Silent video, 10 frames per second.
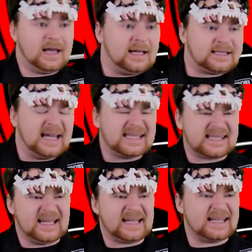It
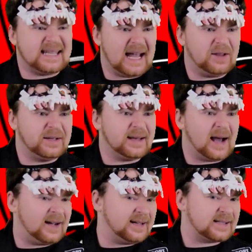tastes like Italian
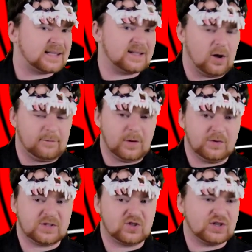ice
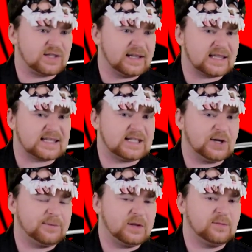almost, just like the
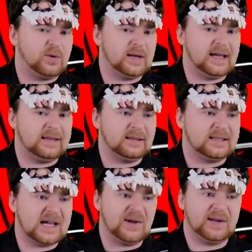syrup that you put in the
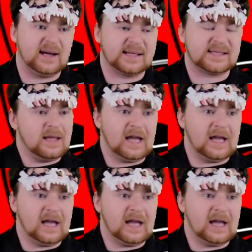Italian ice.